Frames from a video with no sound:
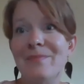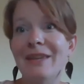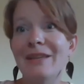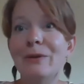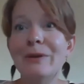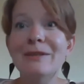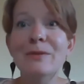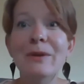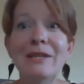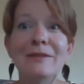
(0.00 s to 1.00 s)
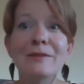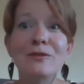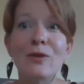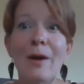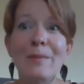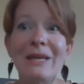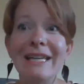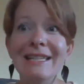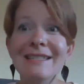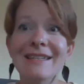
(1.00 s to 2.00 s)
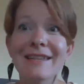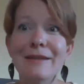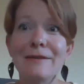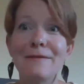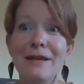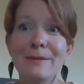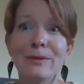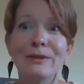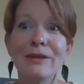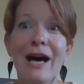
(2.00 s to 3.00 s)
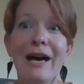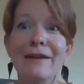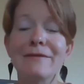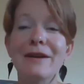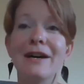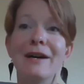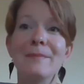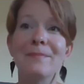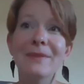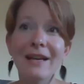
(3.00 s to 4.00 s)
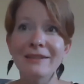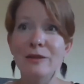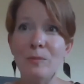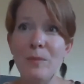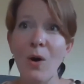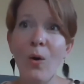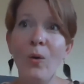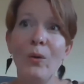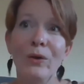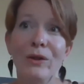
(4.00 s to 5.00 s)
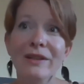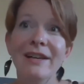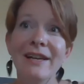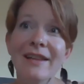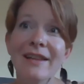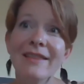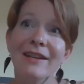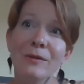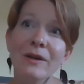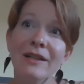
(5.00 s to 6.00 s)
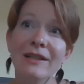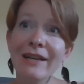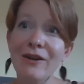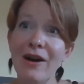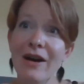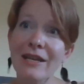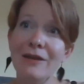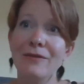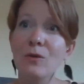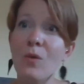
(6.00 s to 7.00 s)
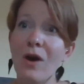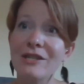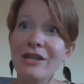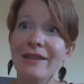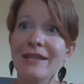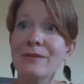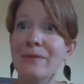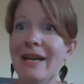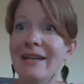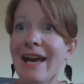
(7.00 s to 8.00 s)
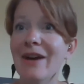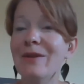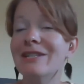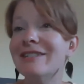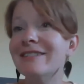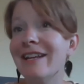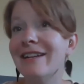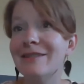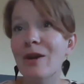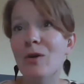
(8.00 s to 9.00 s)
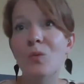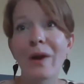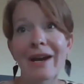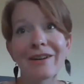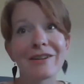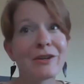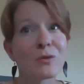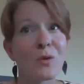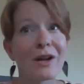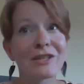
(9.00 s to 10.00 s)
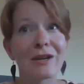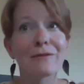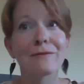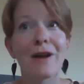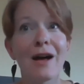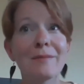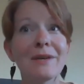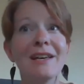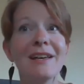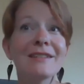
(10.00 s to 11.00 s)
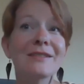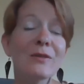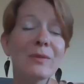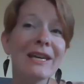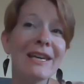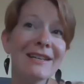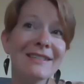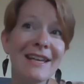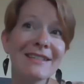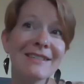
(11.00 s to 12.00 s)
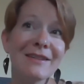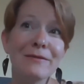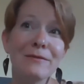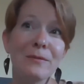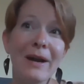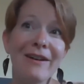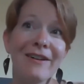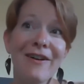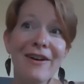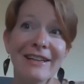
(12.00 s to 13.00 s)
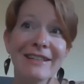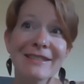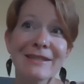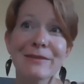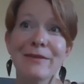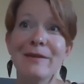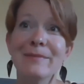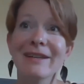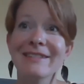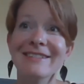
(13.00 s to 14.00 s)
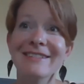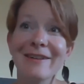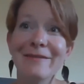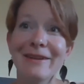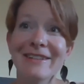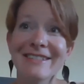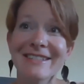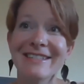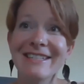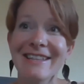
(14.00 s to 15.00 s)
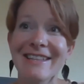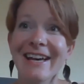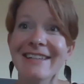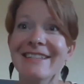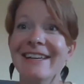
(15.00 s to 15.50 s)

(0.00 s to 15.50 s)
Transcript: Logan's going to drop into the Facebook Live a little poll that you can click on if you're watching this right now, and just let us know where you're watching from so that we can get a sense of where our audience is from, because it's kind of fun to see that.